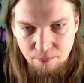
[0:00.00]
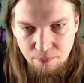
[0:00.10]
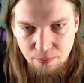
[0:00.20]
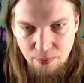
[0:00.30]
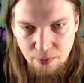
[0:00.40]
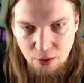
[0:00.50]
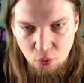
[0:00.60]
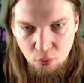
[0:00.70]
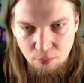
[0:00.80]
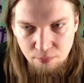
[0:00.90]
No,
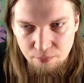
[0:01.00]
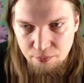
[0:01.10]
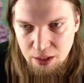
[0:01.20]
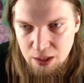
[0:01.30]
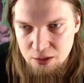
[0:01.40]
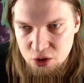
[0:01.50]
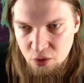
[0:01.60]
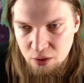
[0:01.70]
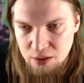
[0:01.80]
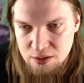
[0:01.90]
it is
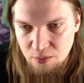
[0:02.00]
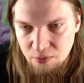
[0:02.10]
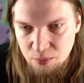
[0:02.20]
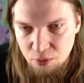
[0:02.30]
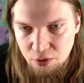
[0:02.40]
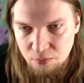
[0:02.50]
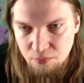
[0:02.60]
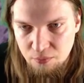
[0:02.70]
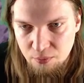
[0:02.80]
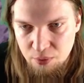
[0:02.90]
showing us something, but
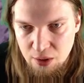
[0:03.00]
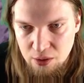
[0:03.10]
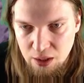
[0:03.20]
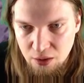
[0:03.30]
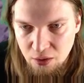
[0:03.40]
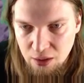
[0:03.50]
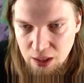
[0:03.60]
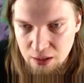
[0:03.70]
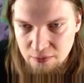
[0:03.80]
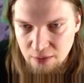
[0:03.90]
apparently I can't get
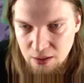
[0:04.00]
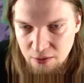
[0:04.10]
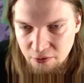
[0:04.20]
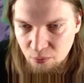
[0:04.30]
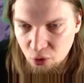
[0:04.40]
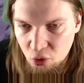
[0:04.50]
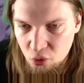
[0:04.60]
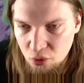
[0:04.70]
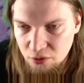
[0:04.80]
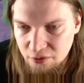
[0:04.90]
it. Some
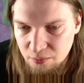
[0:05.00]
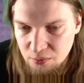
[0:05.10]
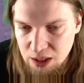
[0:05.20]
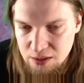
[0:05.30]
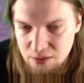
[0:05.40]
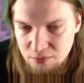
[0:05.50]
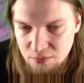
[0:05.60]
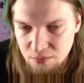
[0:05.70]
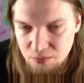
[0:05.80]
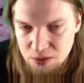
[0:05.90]
cork, some meat.
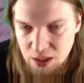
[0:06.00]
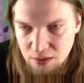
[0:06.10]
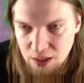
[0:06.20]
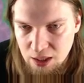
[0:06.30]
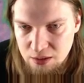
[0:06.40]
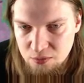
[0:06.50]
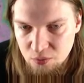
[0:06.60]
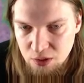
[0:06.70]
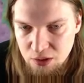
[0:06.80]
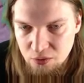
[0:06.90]
Take that. We
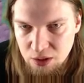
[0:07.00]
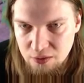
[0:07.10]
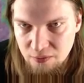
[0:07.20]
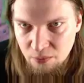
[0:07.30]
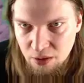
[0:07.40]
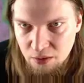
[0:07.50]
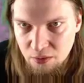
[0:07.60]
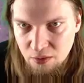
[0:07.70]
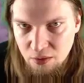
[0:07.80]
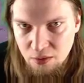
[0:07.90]
need to eat something.
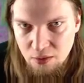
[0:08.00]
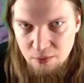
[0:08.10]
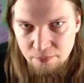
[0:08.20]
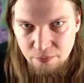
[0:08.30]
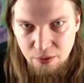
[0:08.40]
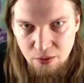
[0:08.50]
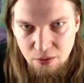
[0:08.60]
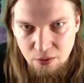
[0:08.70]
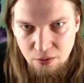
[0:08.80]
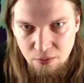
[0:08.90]

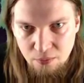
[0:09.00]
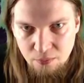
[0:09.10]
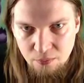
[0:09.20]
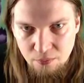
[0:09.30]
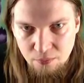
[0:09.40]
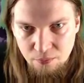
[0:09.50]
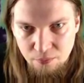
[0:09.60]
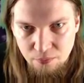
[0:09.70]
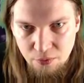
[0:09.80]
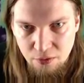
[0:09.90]
Um,
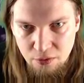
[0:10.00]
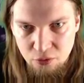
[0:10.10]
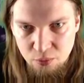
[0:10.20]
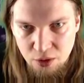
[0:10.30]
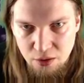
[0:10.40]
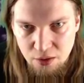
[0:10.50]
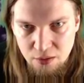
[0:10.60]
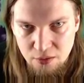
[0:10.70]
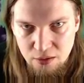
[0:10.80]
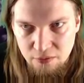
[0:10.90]
nothing to plunder in
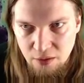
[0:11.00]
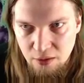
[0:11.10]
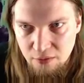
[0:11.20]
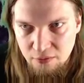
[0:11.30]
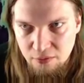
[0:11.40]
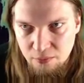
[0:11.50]
these things.